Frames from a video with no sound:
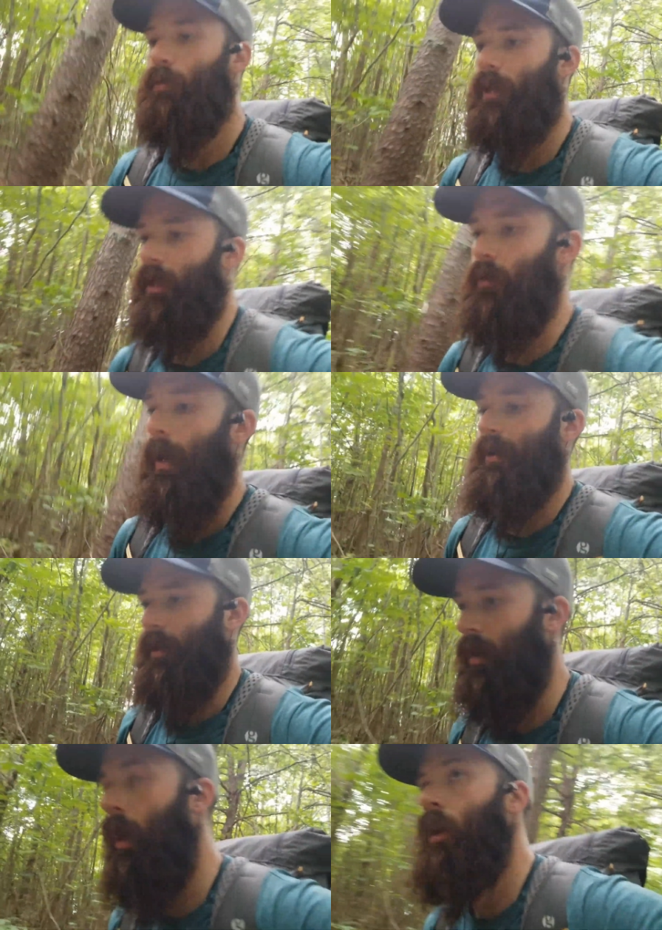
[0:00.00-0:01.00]
what you got to do out
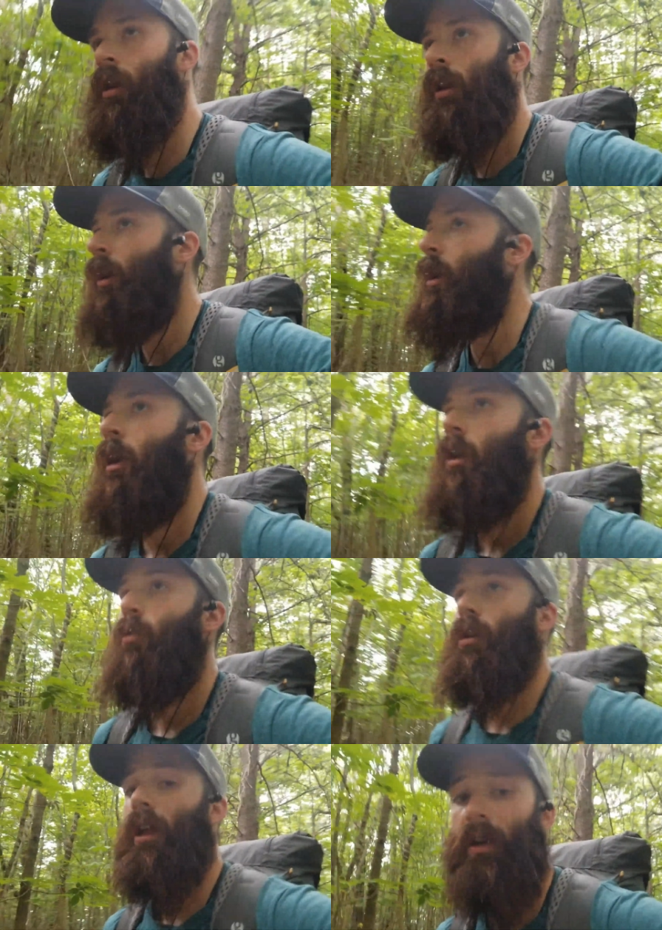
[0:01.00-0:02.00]
here
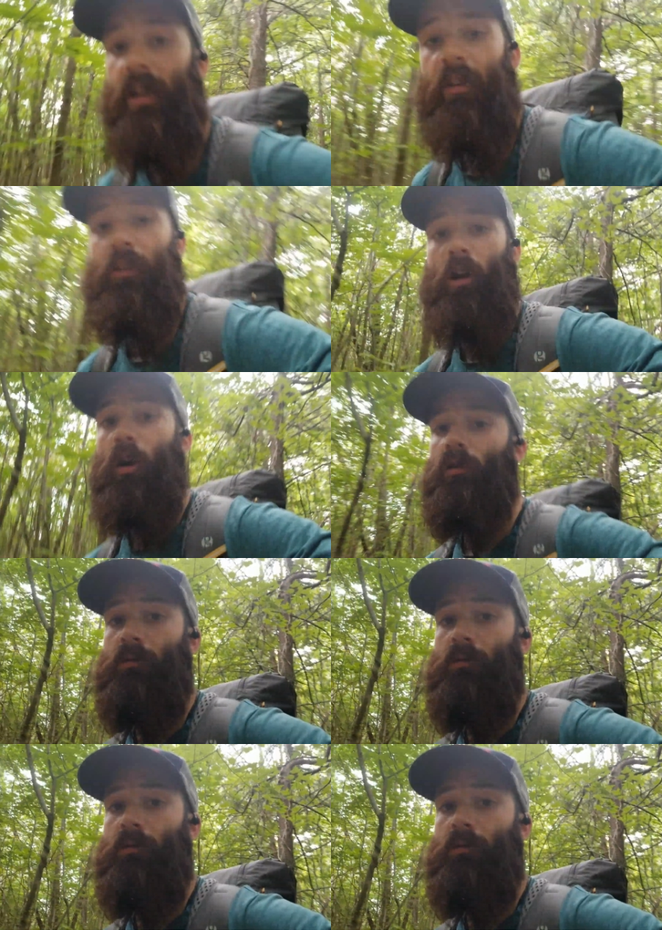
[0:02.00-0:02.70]
we're all out here for our own